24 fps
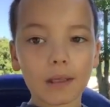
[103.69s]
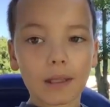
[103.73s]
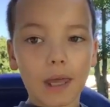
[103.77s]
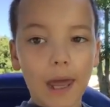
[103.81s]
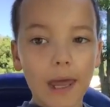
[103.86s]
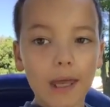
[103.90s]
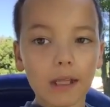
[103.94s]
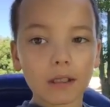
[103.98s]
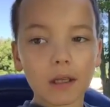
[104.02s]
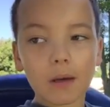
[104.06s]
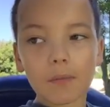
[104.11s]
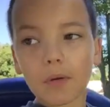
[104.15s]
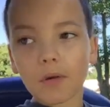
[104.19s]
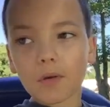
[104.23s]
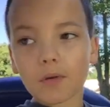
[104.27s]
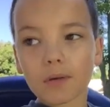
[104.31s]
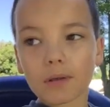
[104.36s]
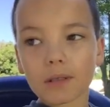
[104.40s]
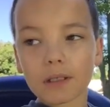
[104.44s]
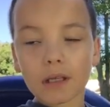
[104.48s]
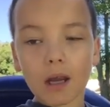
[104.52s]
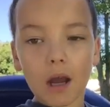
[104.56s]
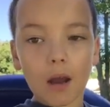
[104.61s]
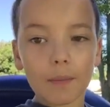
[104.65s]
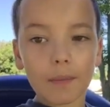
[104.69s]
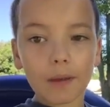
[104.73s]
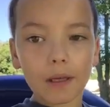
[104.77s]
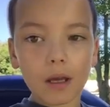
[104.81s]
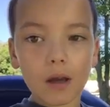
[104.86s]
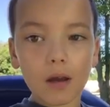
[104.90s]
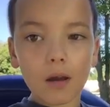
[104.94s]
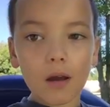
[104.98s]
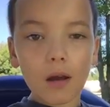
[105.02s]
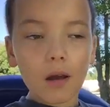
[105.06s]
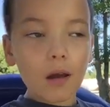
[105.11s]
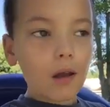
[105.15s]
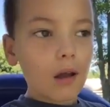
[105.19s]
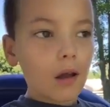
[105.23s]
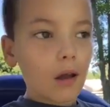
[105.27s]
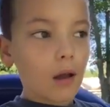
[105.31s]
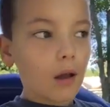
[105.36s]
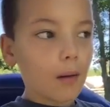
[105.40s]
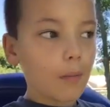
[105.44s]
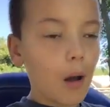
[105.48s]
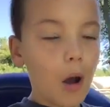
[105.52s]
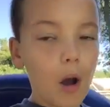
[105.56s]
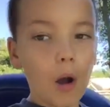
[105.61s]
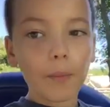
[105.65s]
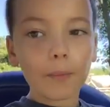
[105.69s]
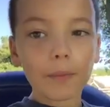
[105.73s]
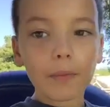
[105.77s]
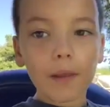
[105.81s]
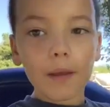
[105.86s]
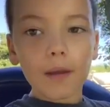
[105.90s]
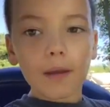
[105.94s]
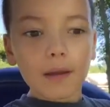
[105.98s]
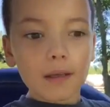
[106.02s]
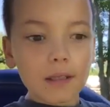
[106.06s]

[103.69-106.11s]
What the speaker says: Caleb, who is coming on home.